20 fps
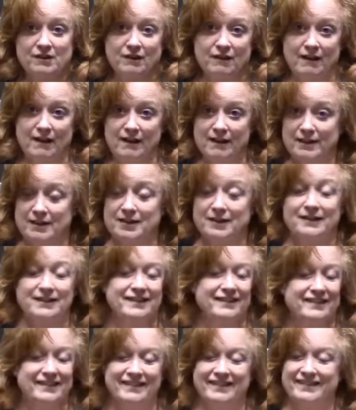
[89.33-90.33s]
Alright,
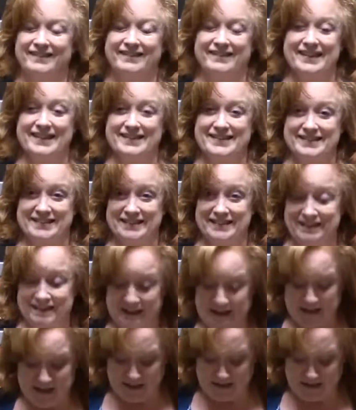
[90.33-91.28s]
that's it.